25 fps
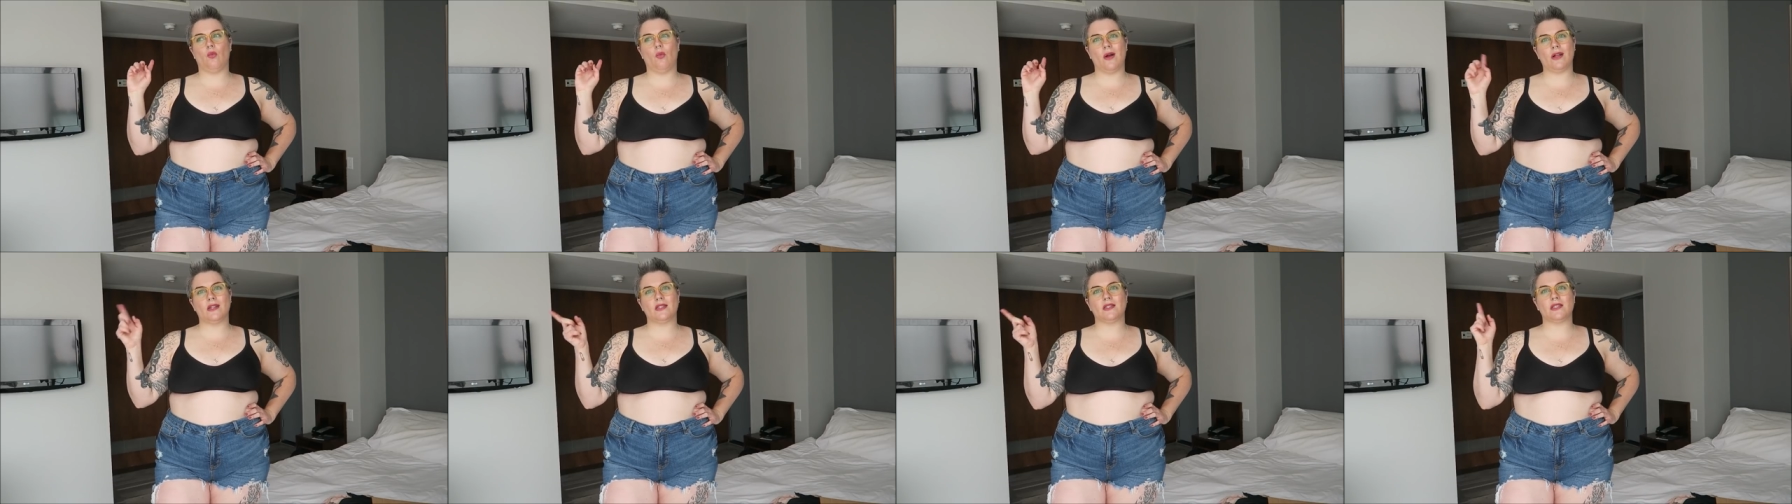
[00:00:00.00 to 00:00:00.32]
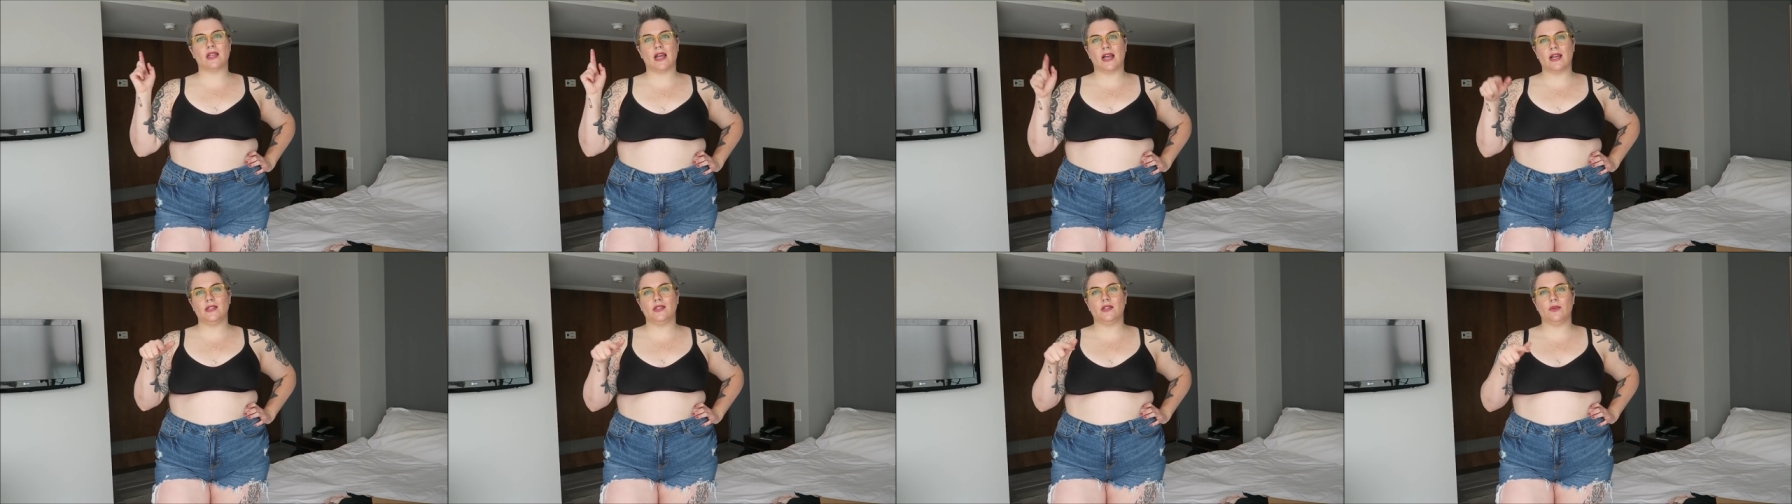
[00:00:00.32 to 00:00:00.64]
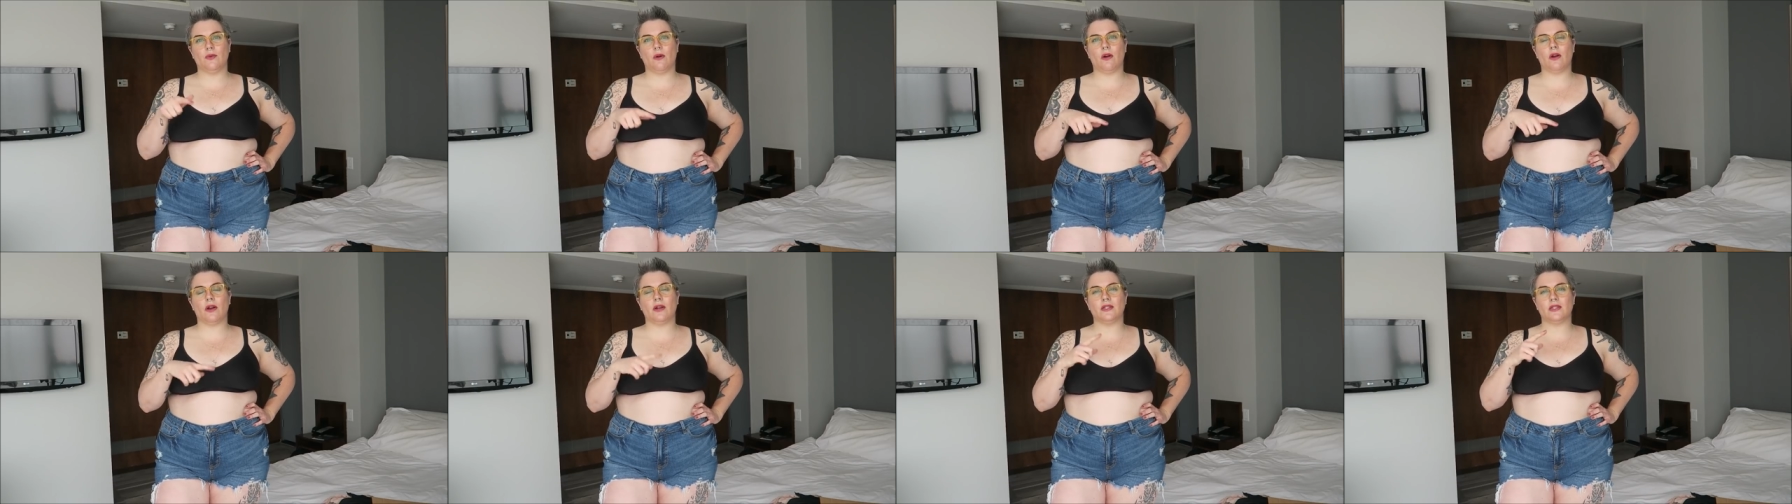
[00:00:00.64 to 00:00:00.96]
what size
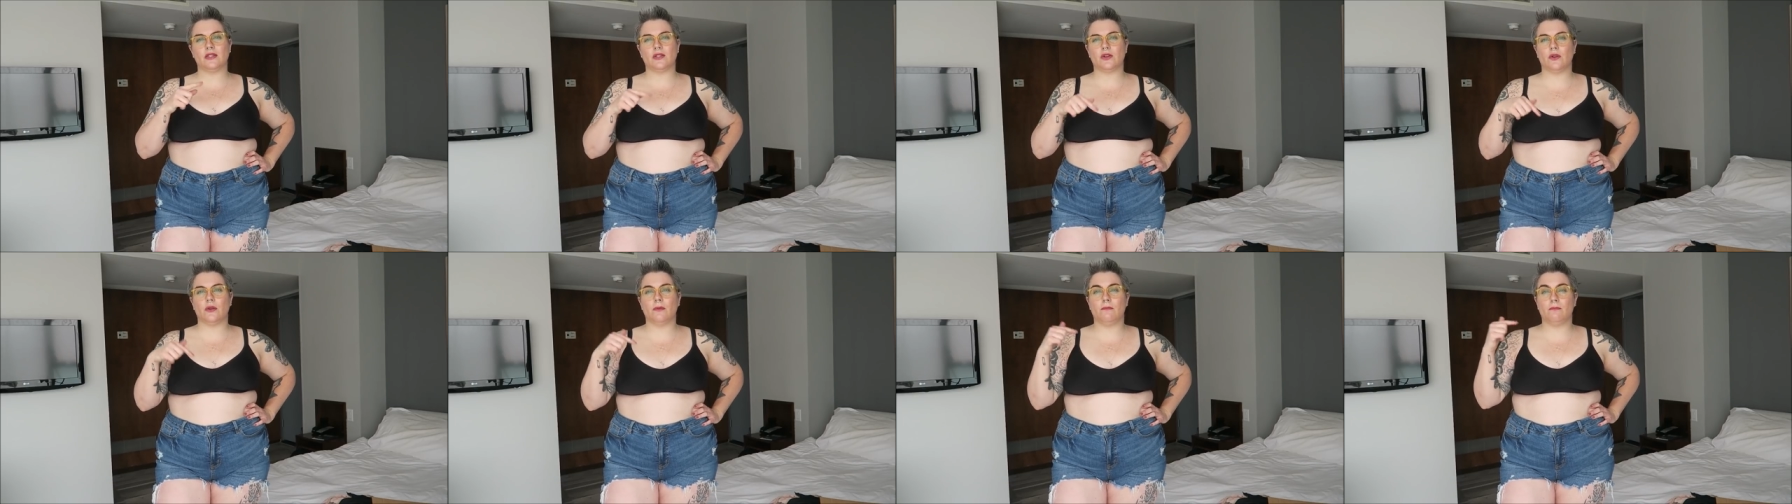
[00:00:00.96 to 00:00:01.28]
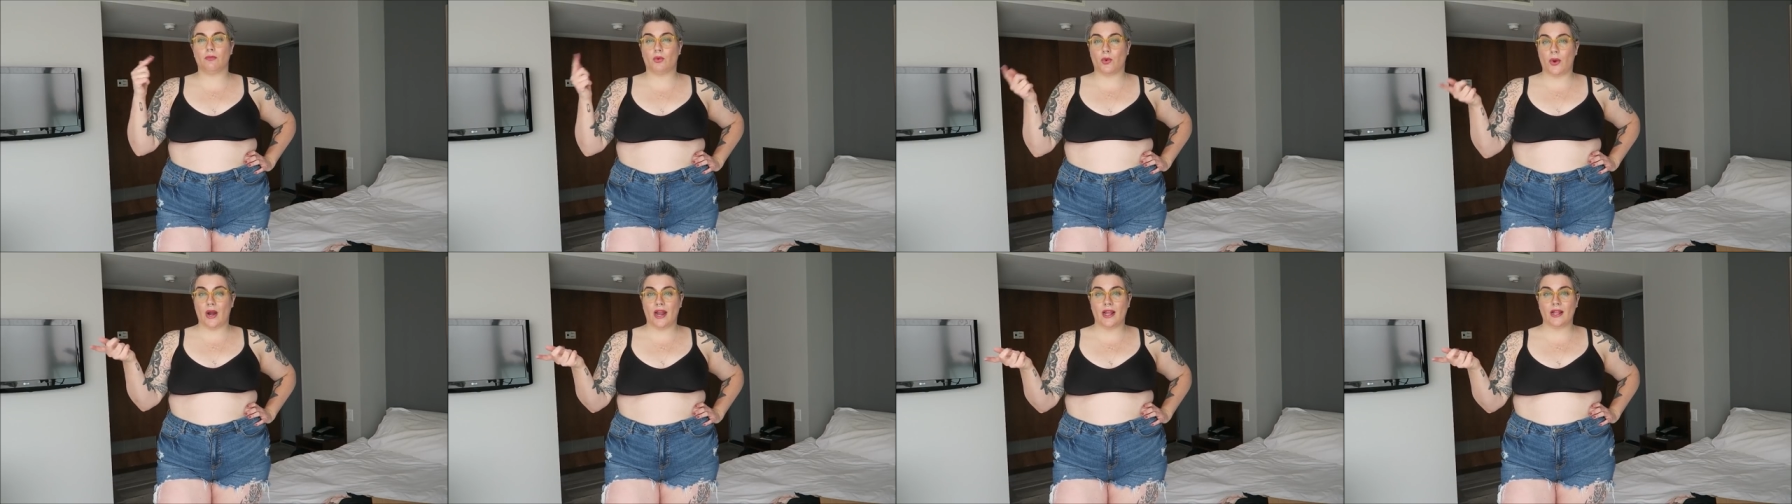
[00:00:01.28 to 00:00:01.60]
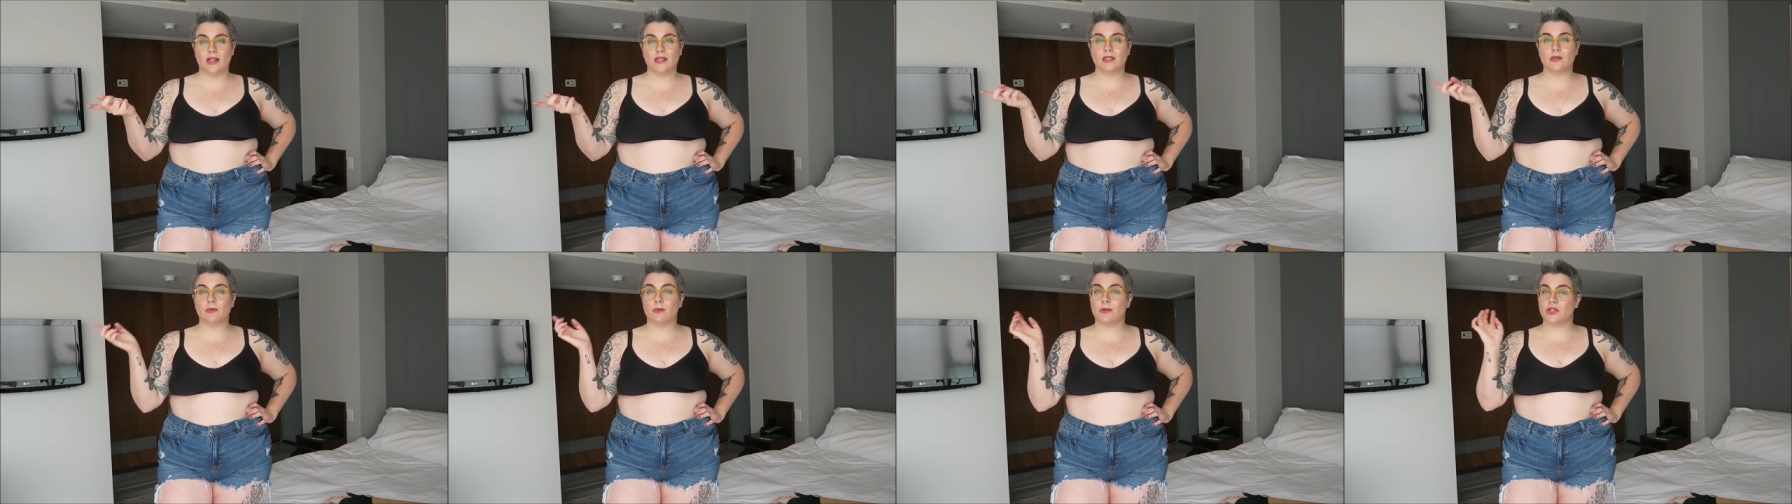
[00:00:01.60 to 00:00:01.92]
you are in certain
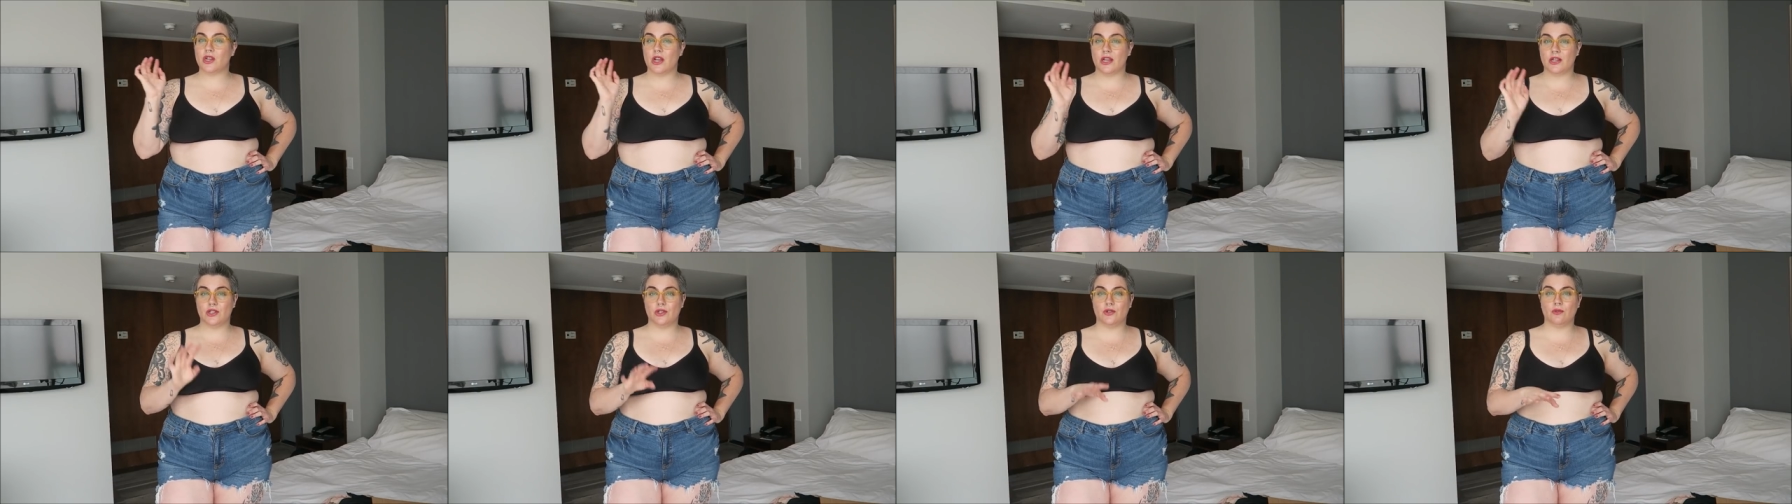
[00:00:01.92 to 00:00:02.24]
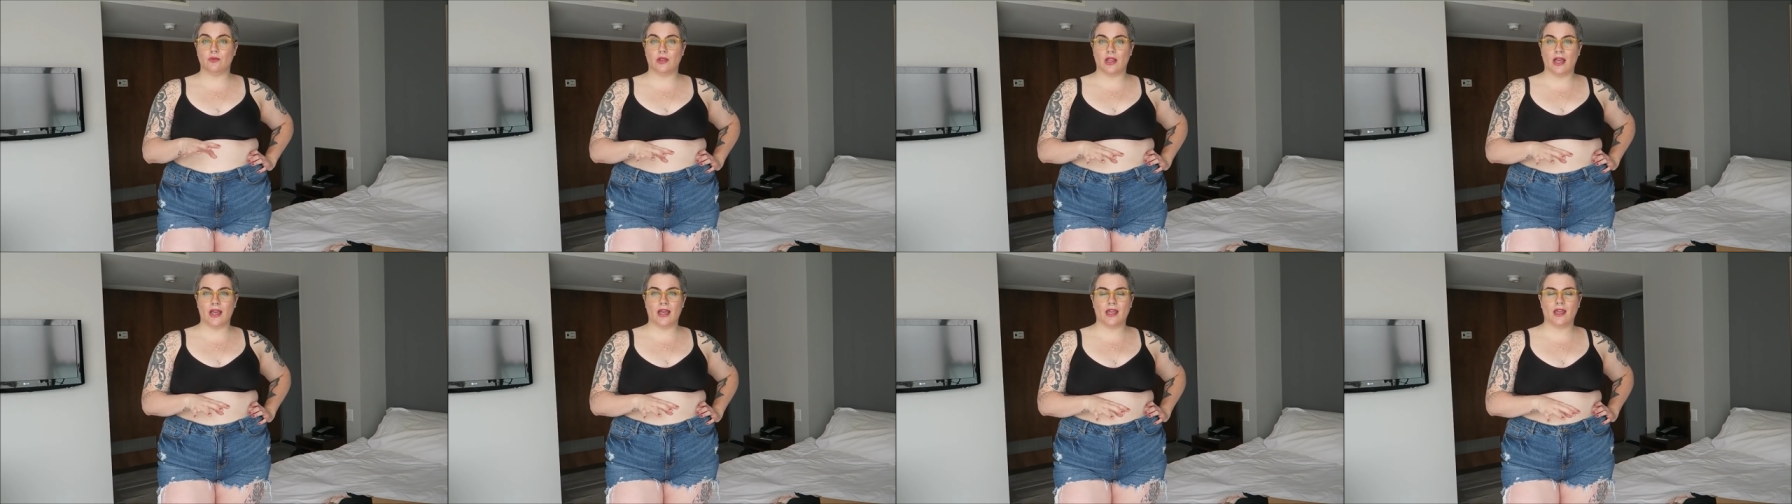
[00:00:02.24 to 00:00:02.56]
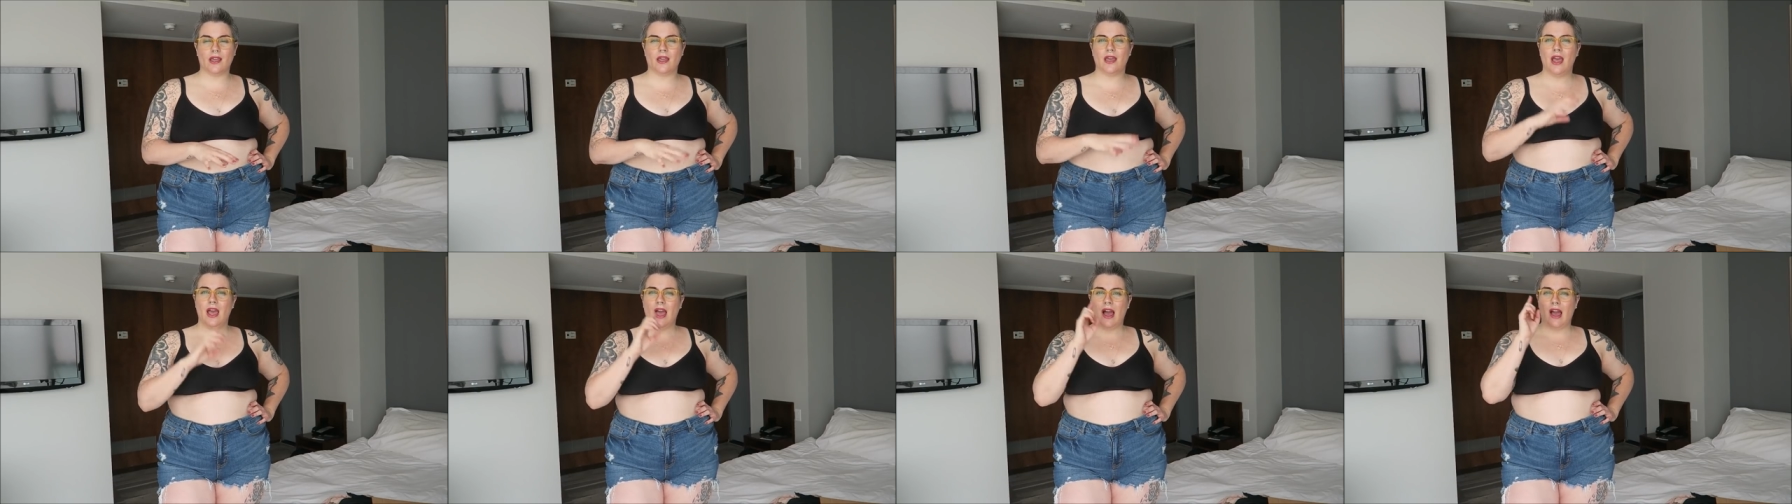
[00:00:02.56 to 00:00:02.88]
brands, which I do
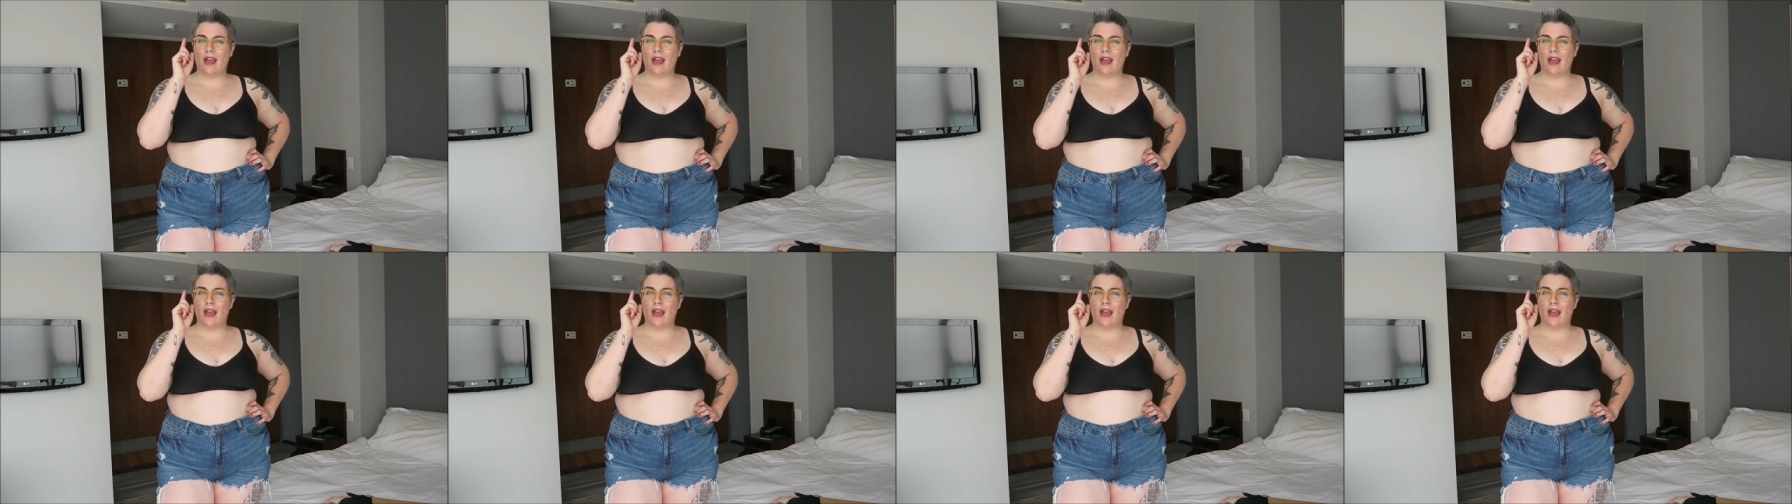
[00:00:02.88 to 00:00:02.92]
like.